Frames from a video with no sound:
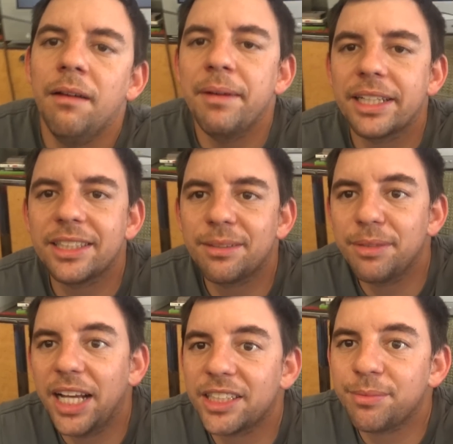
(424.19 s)
making some
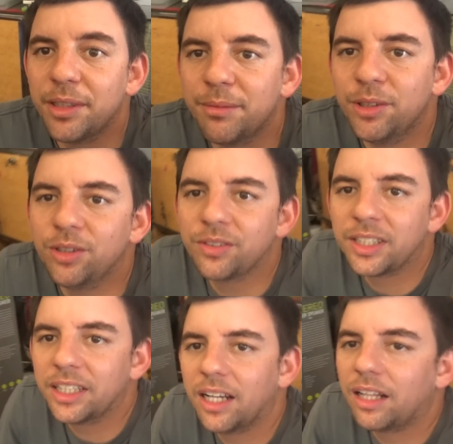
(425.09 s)
last minute moves,
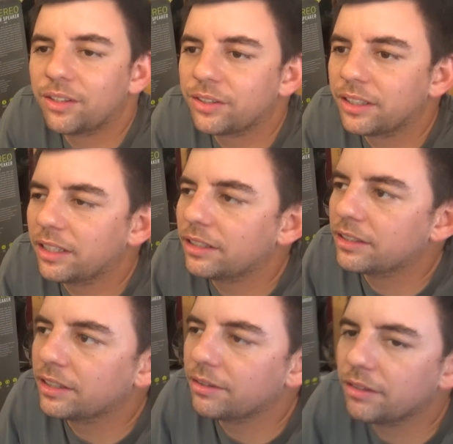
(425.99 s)
$10
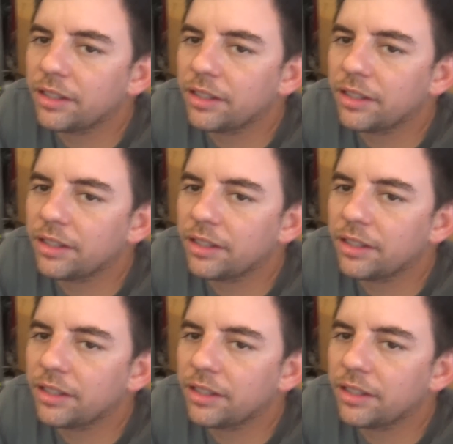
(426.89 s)
sales here